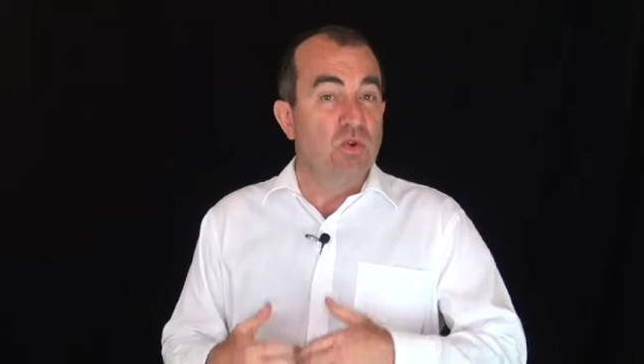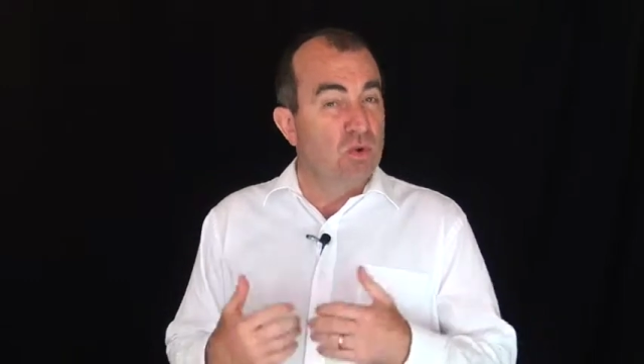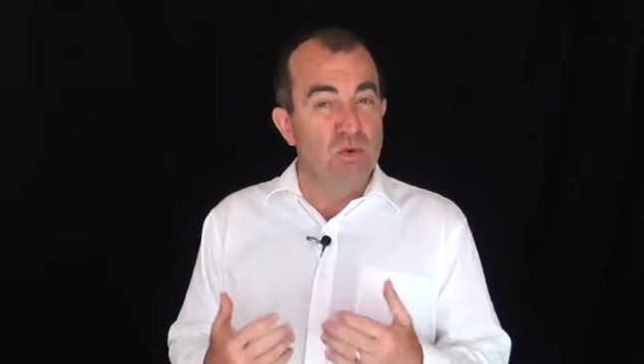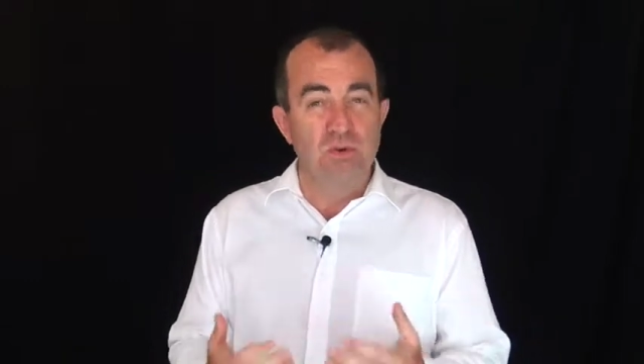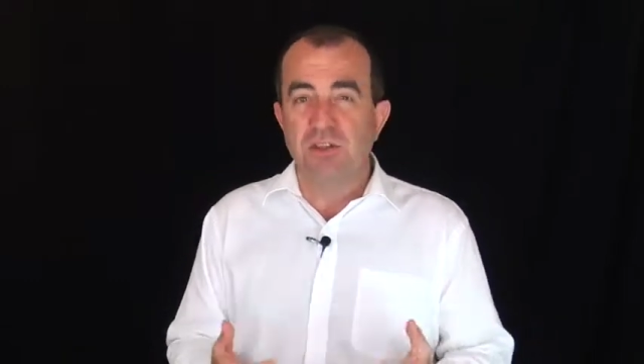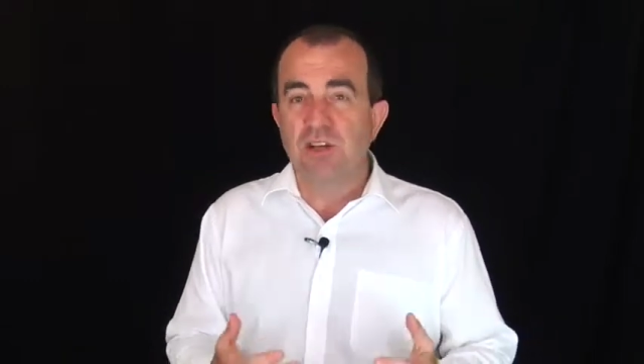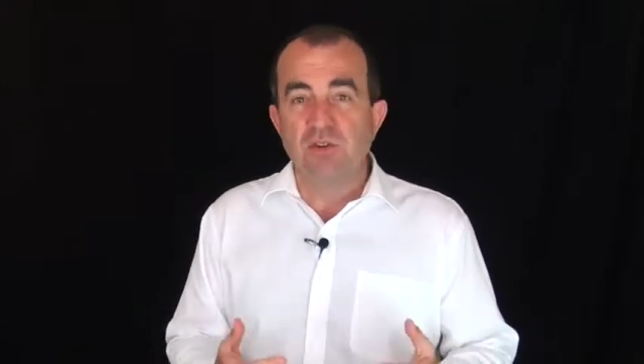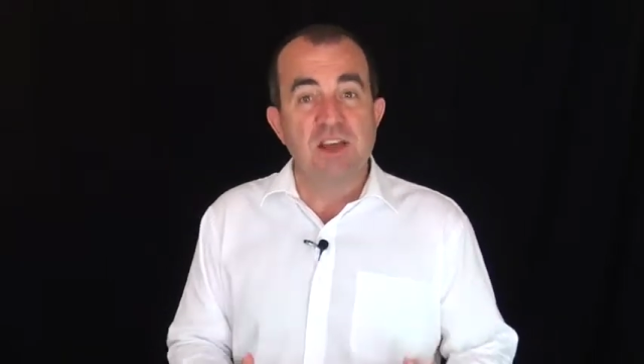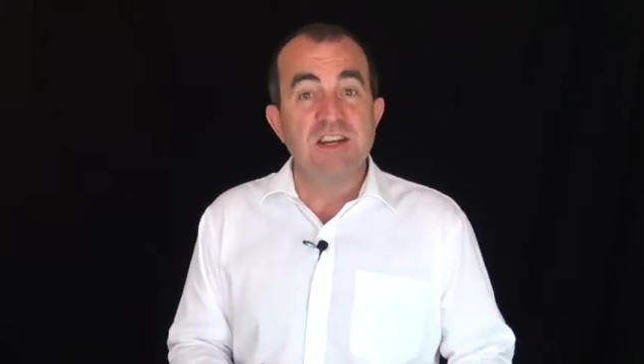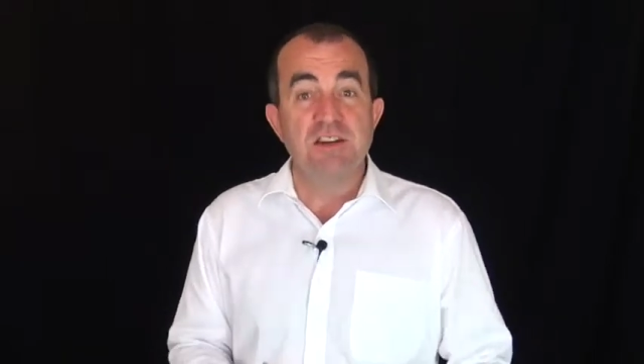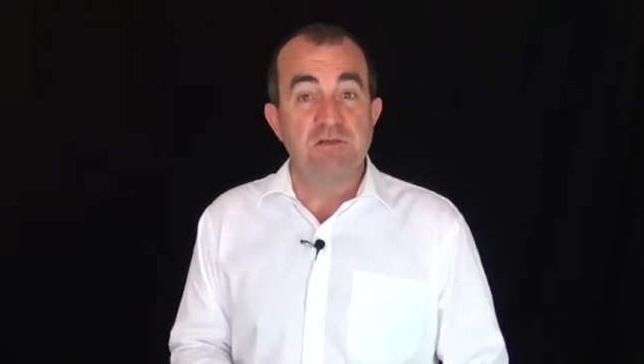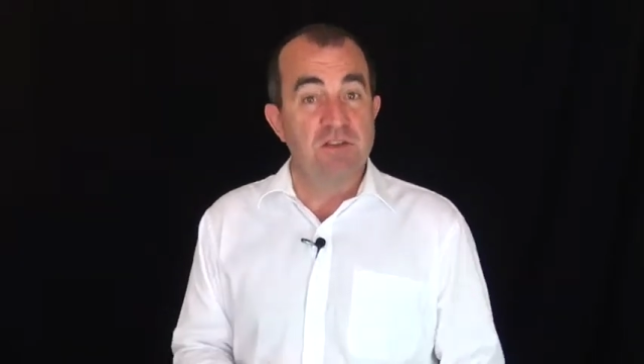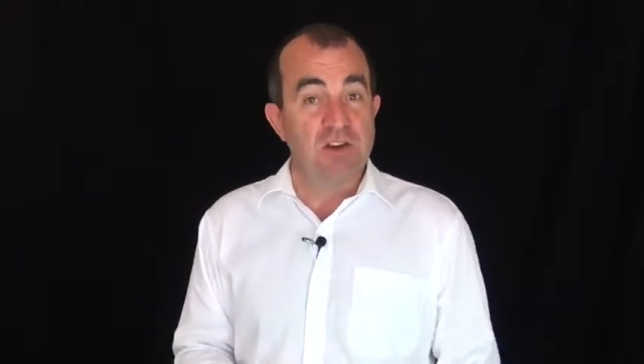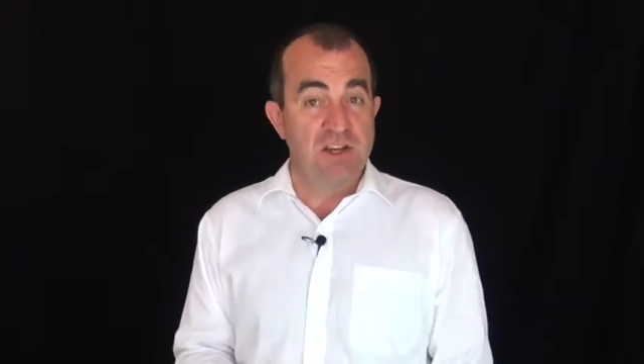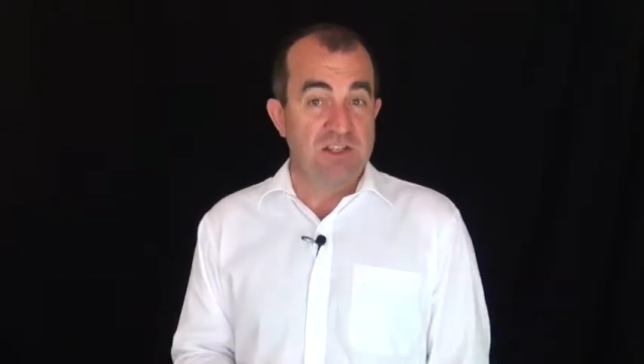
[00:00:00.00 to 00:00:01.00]
all the great
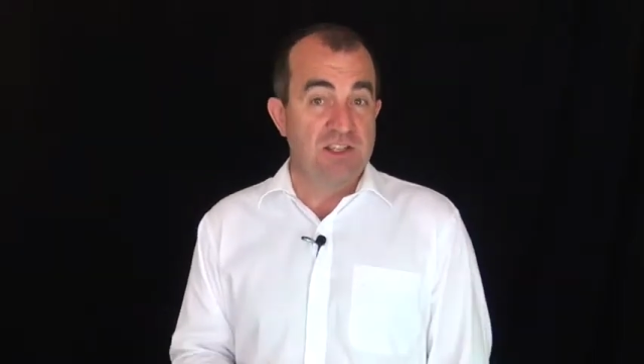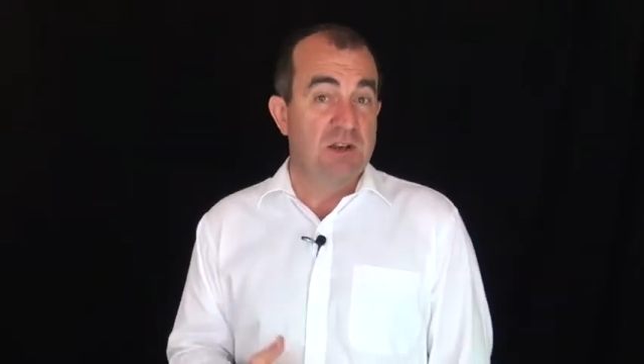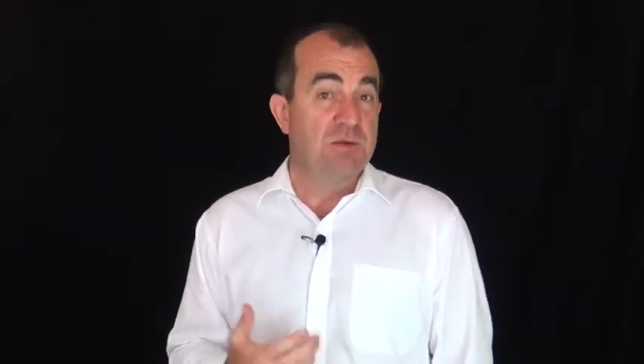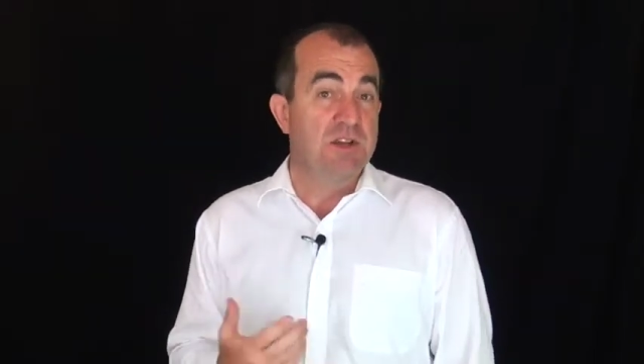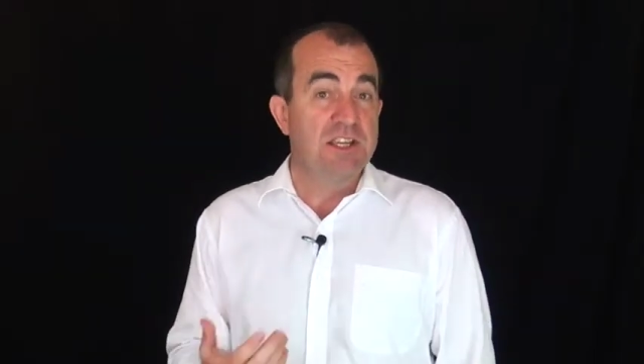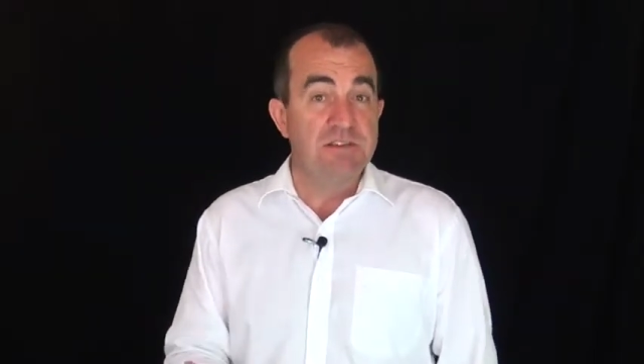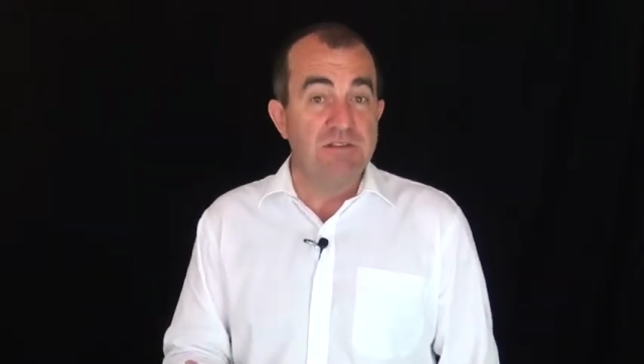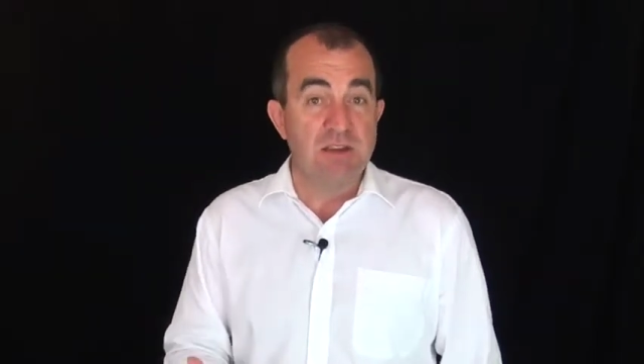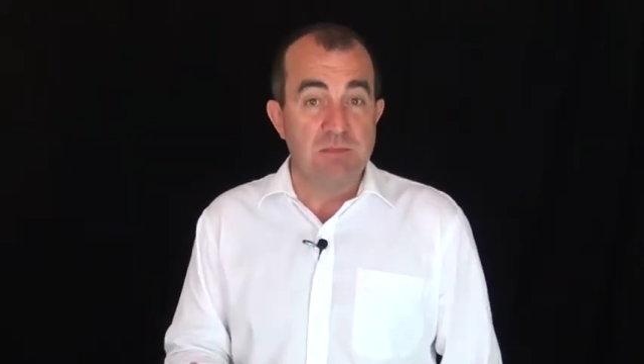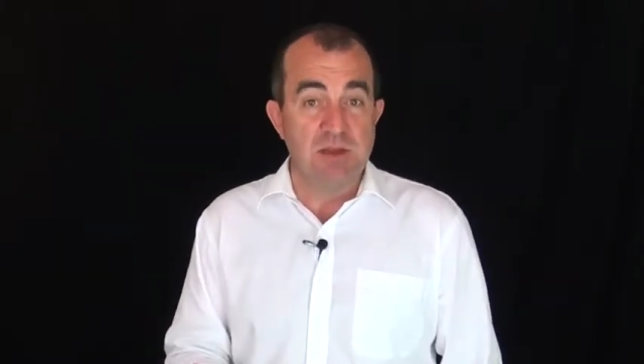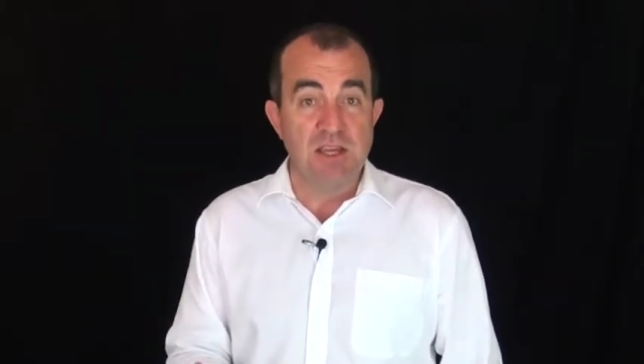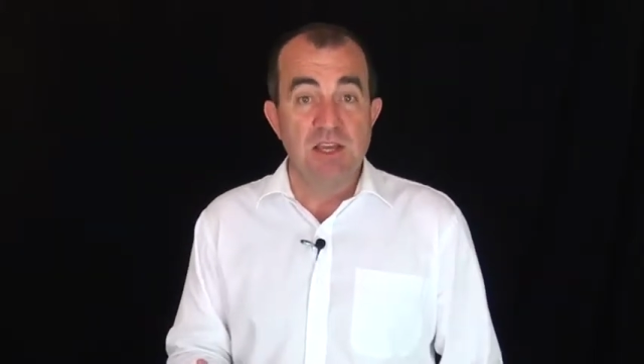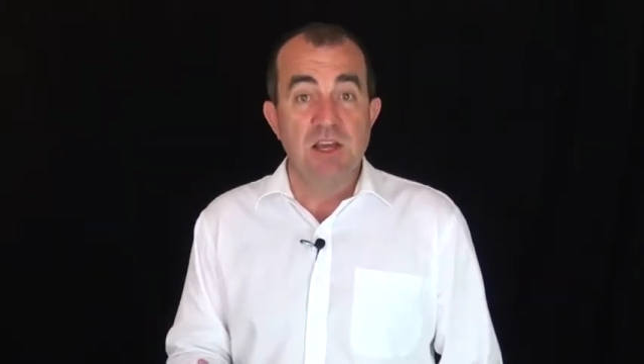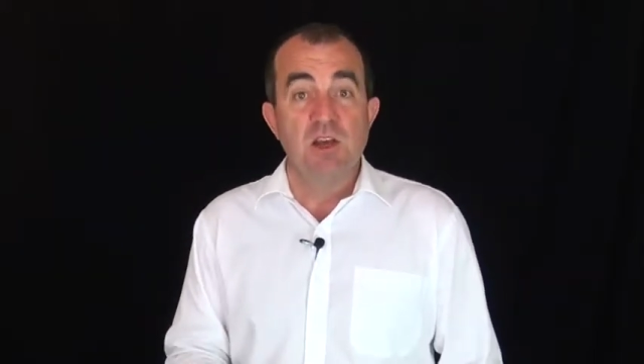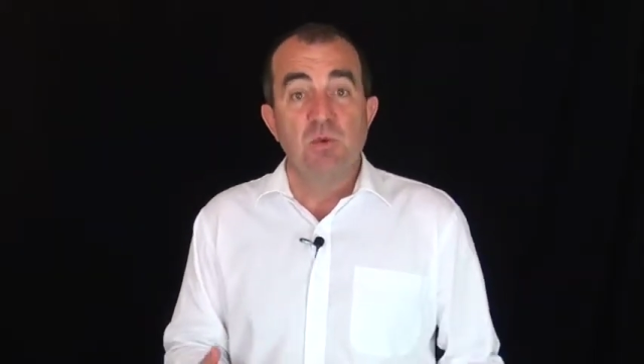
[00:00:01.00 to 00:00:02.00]
advice they were giving
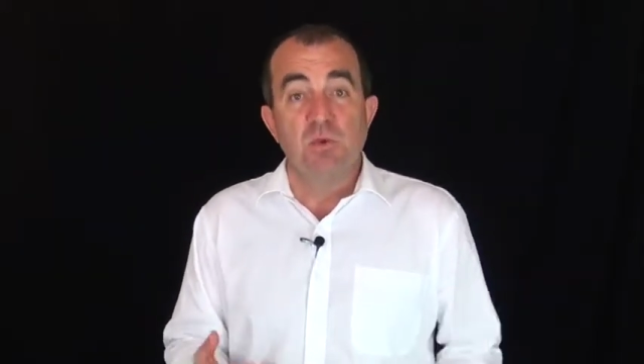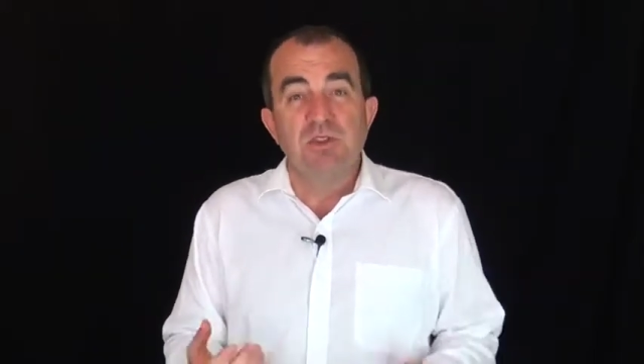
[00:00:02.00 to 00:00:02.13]
me